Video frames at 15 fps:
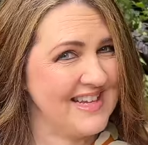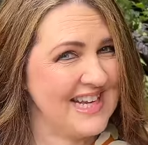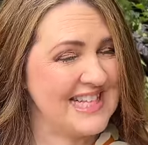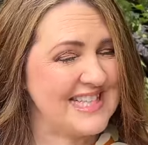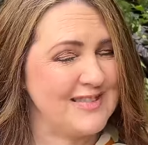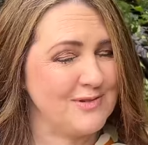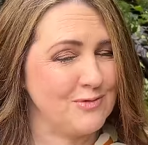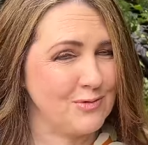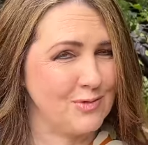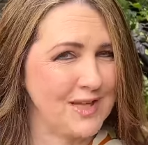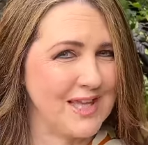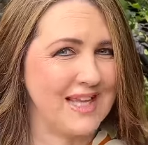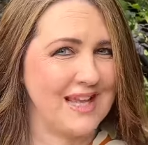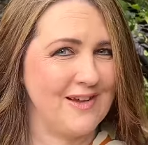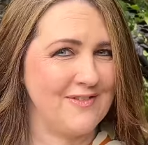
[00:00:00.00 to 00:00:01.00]
It's
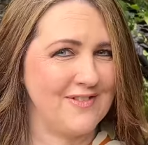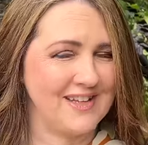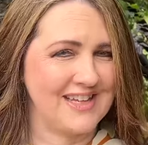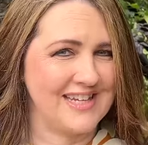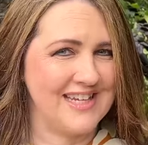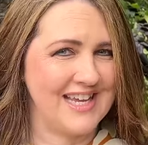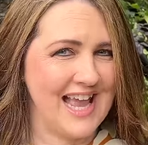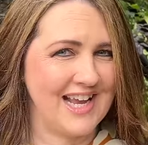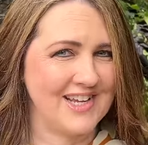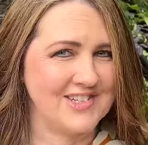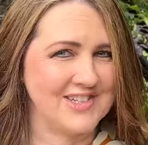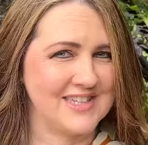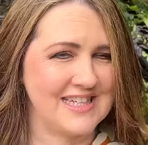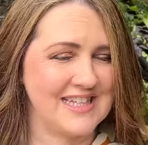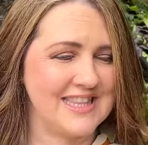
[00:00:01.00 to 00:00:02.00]
really lovely
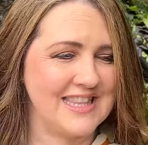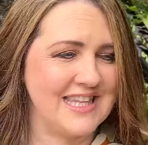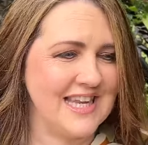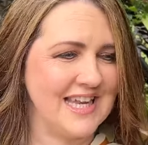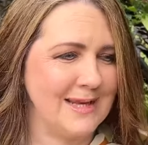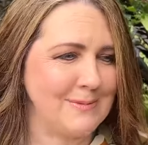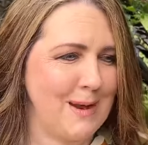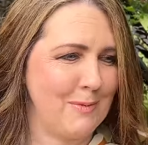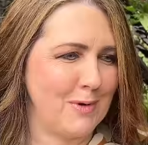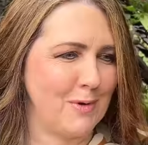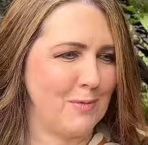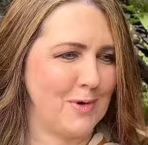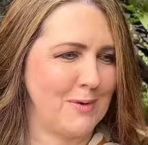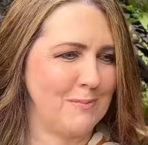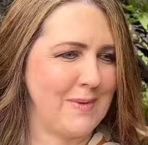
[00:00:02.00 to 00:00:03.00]
actually thinking about what I
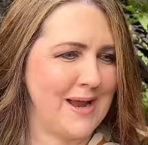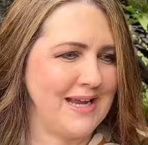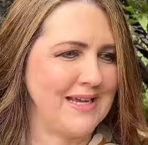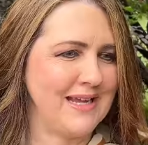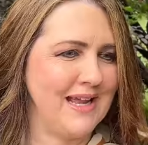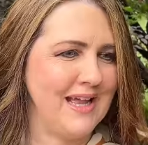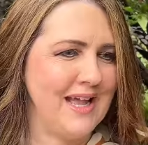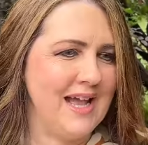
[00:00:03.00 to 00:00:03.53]
want to make.